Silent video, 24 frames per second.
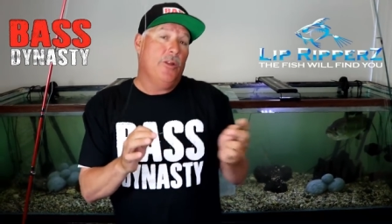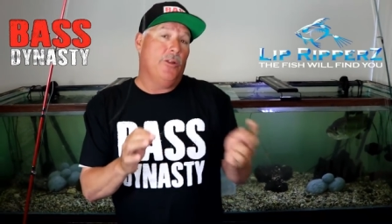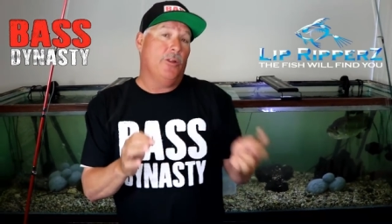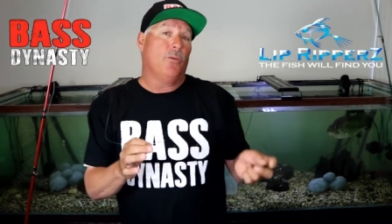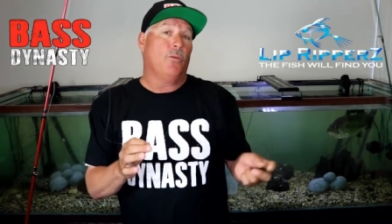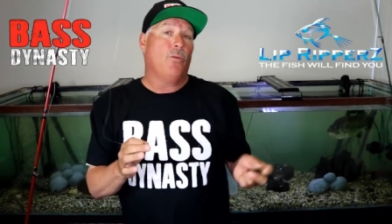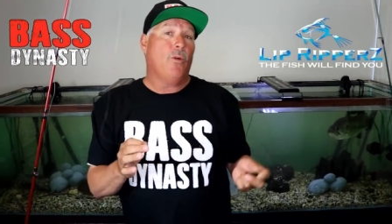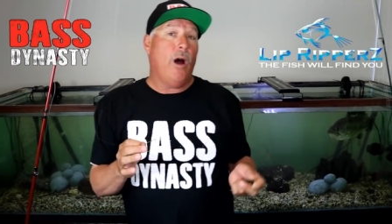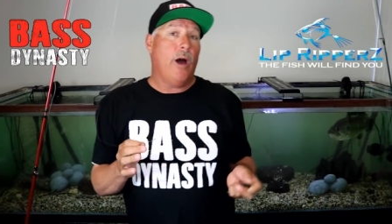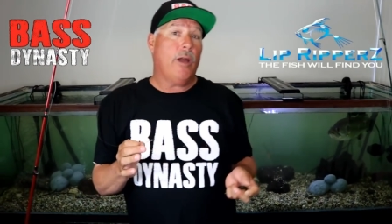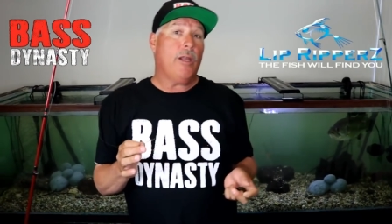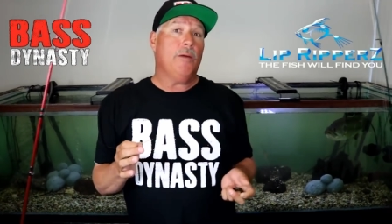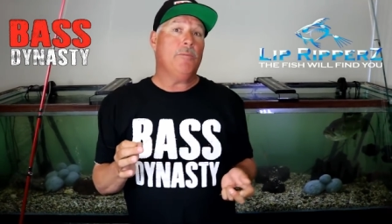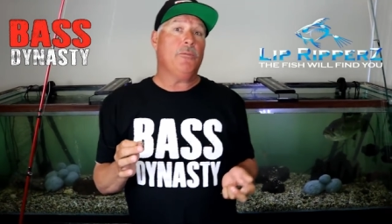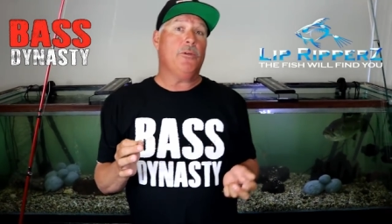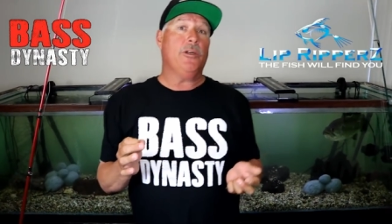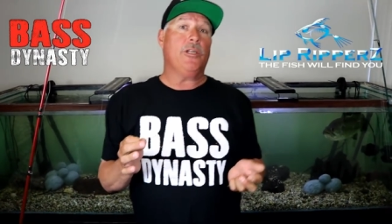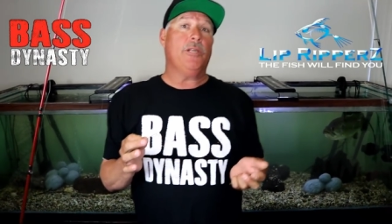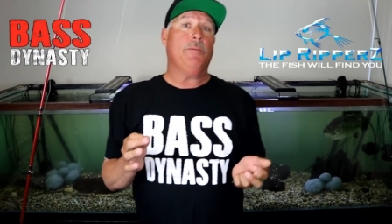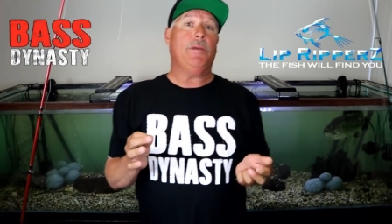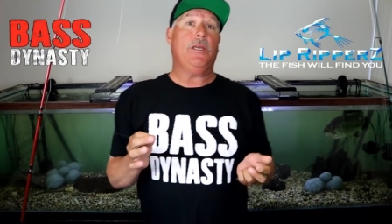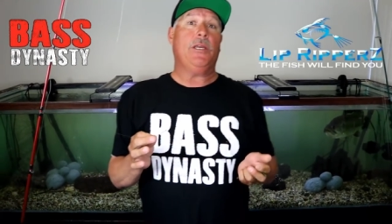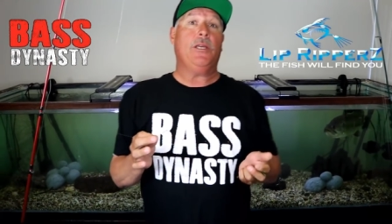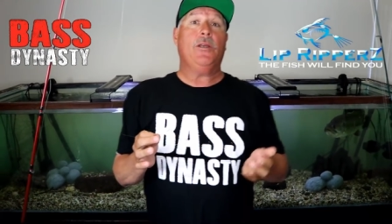The rod I'm
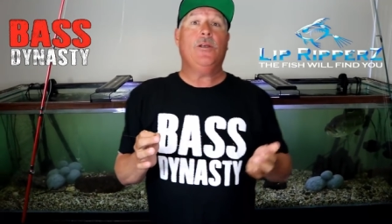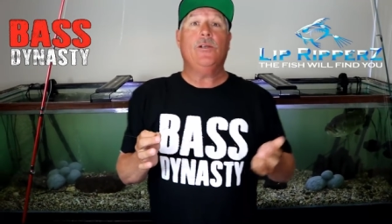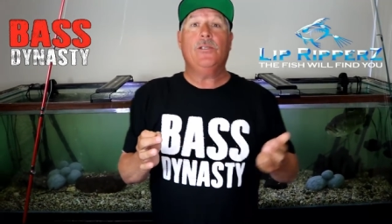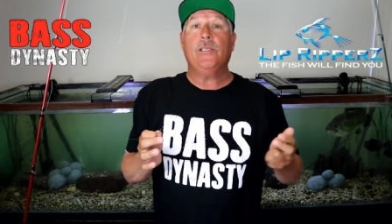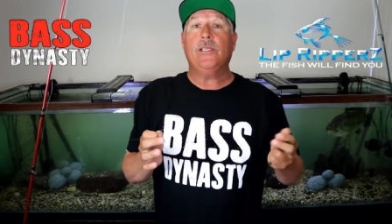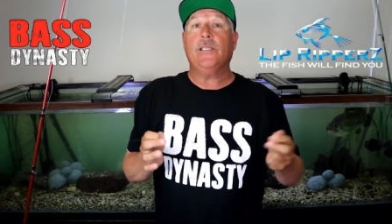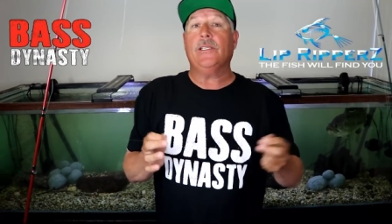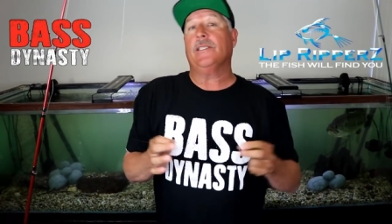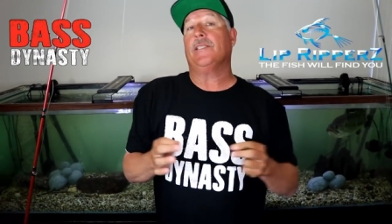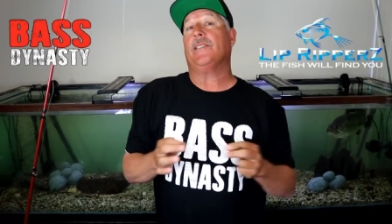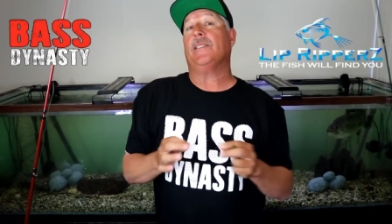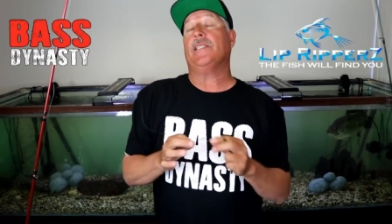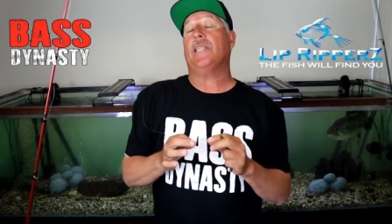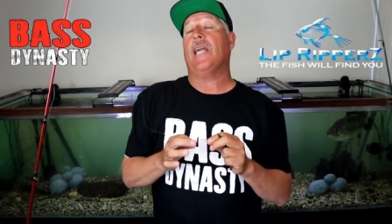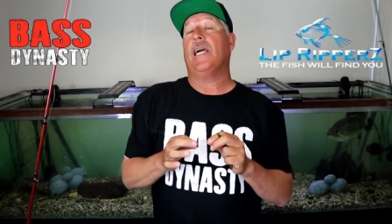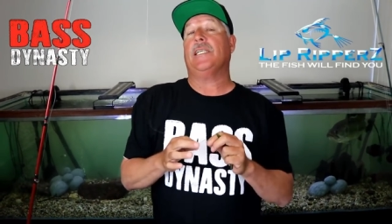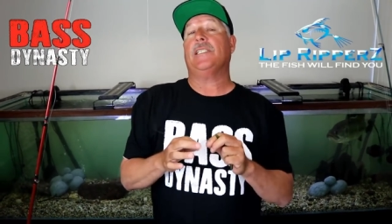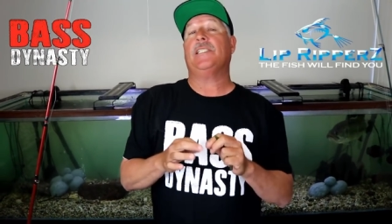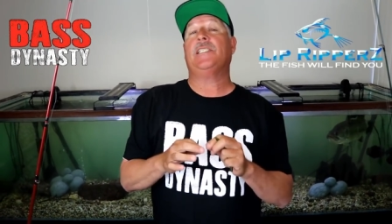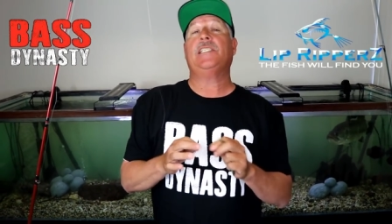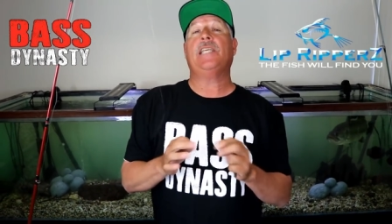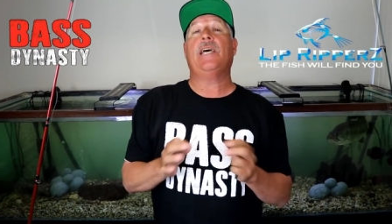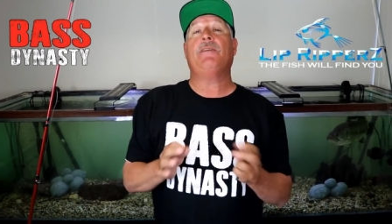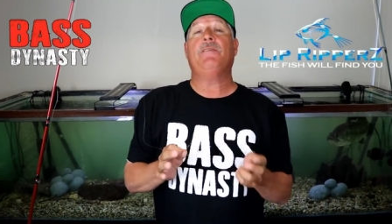going to be using is a
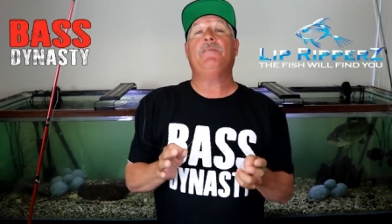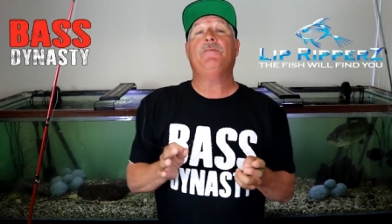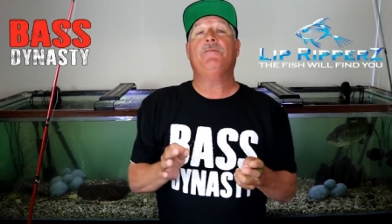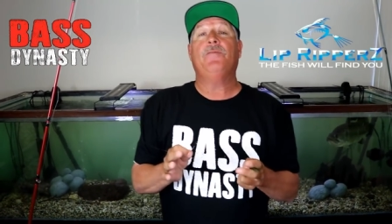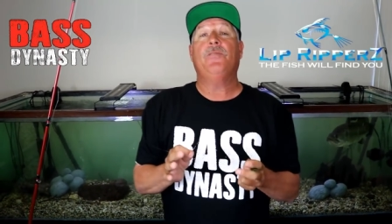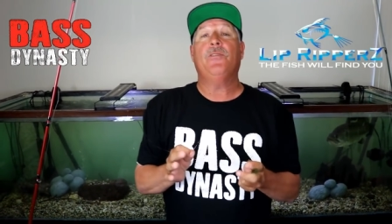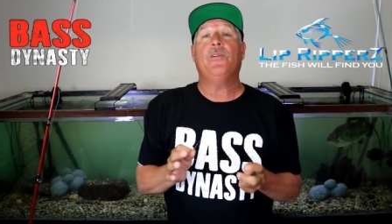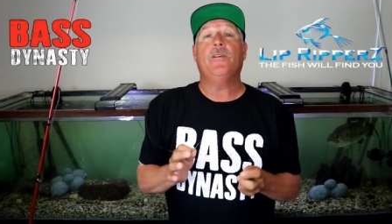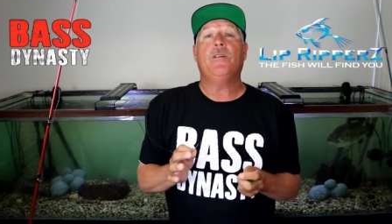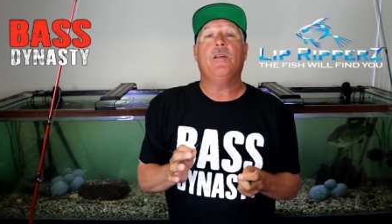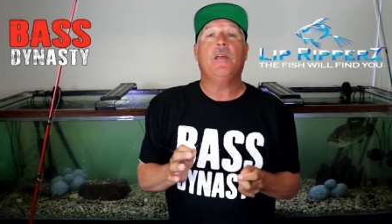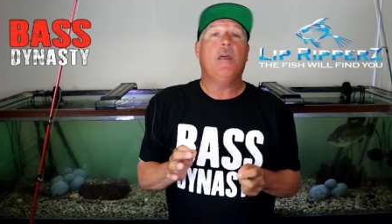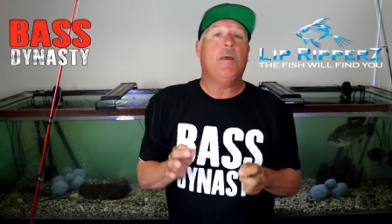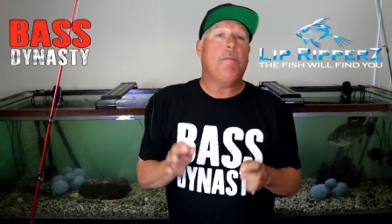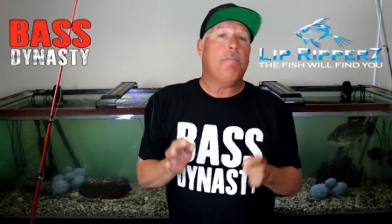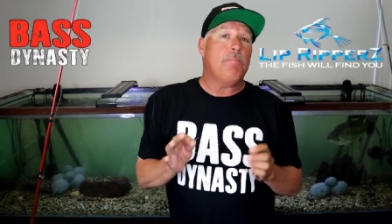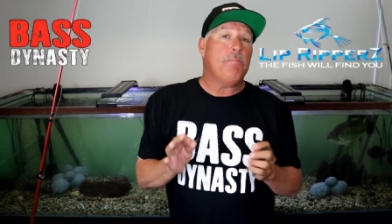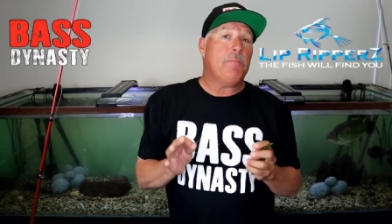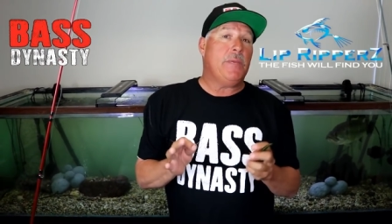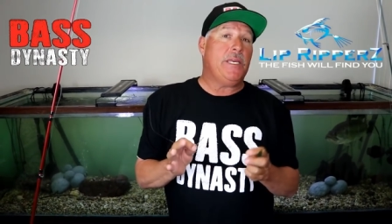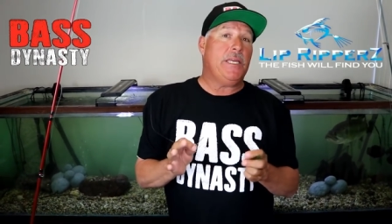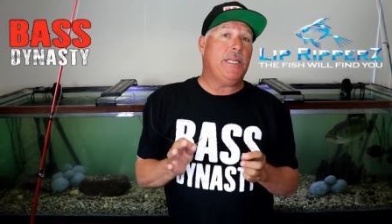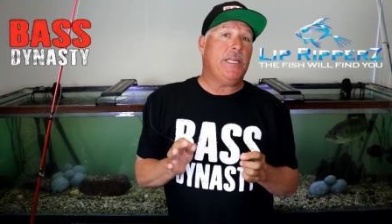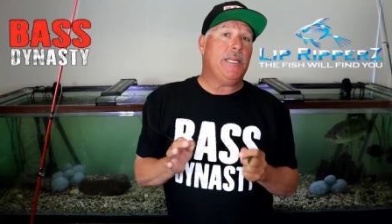nice seven foot
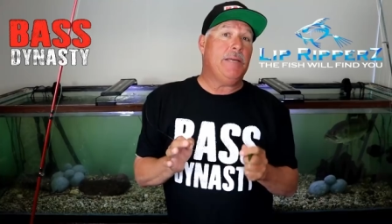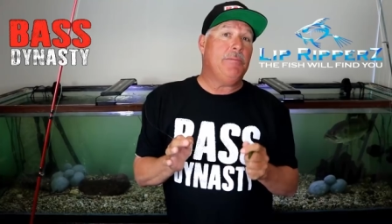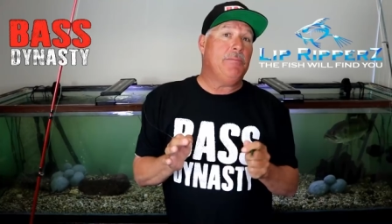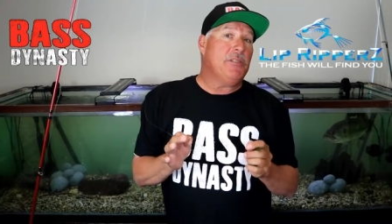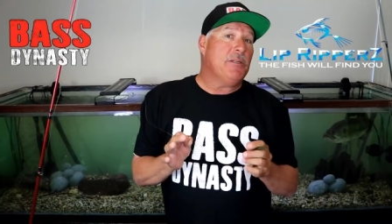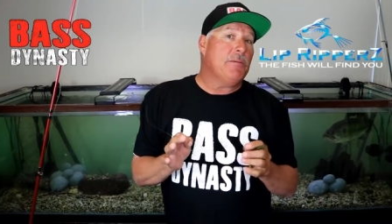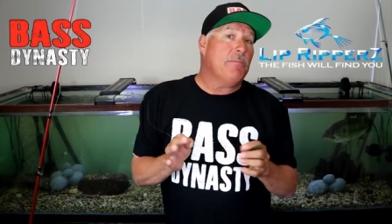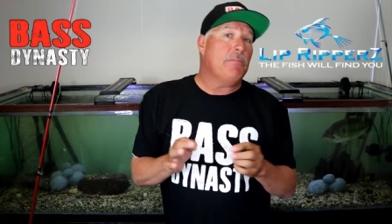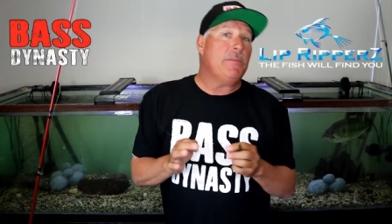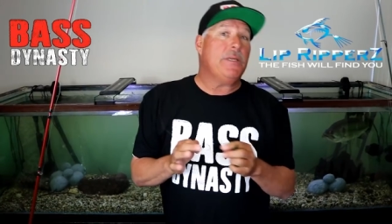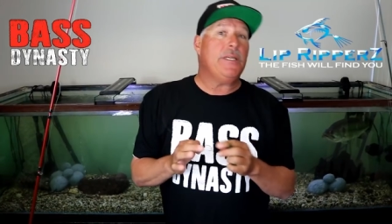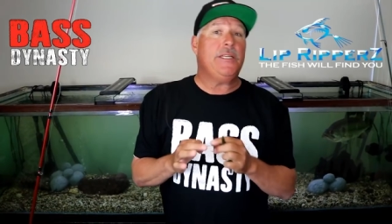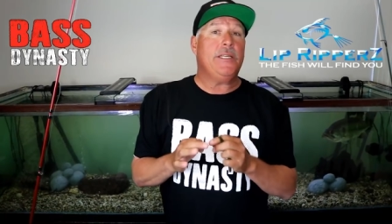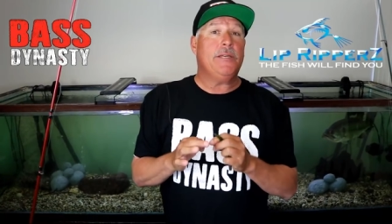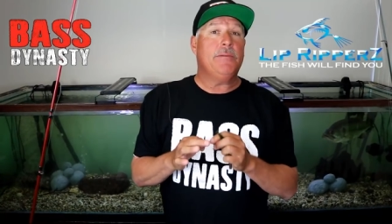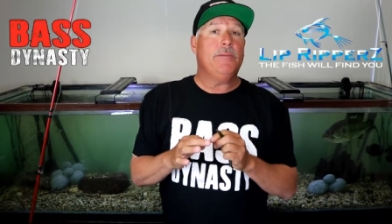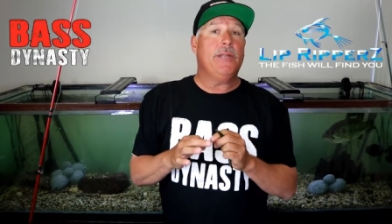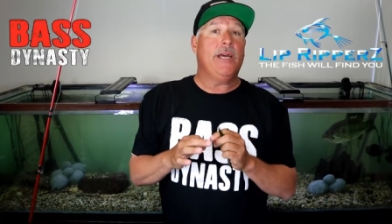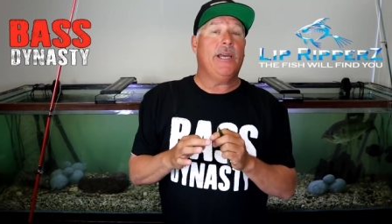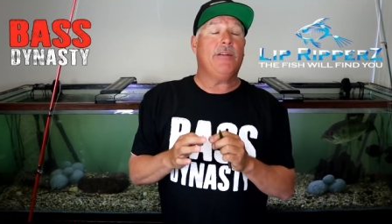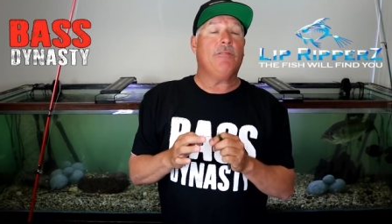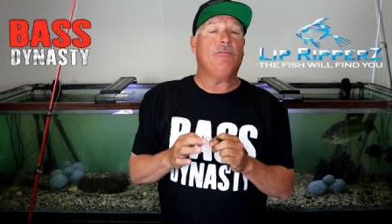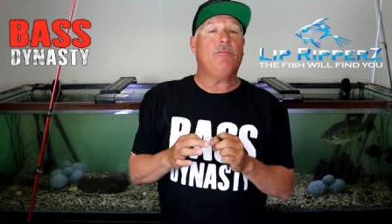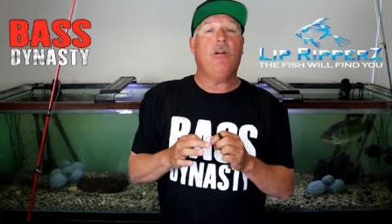medium to
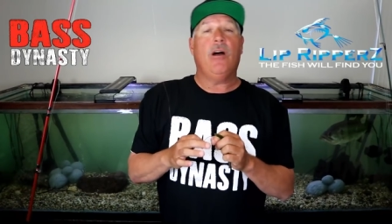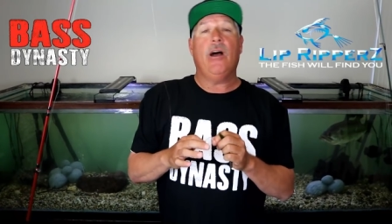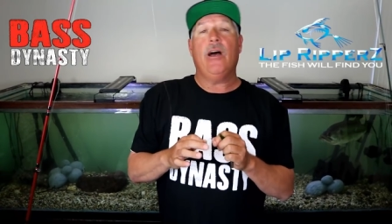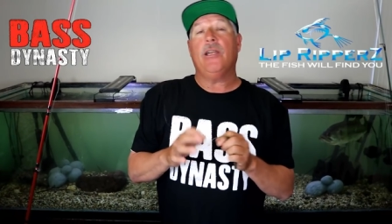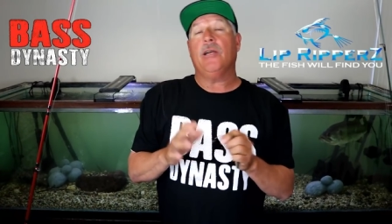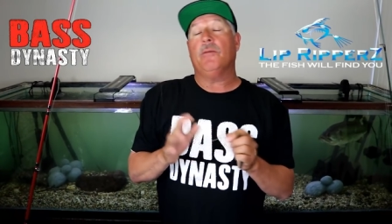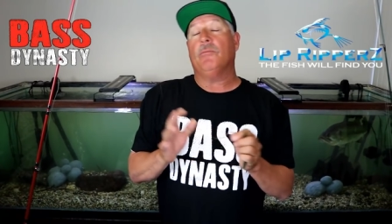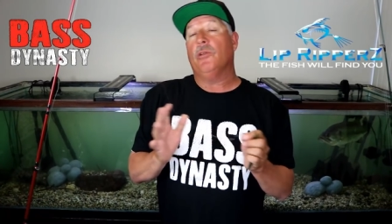medium light rod.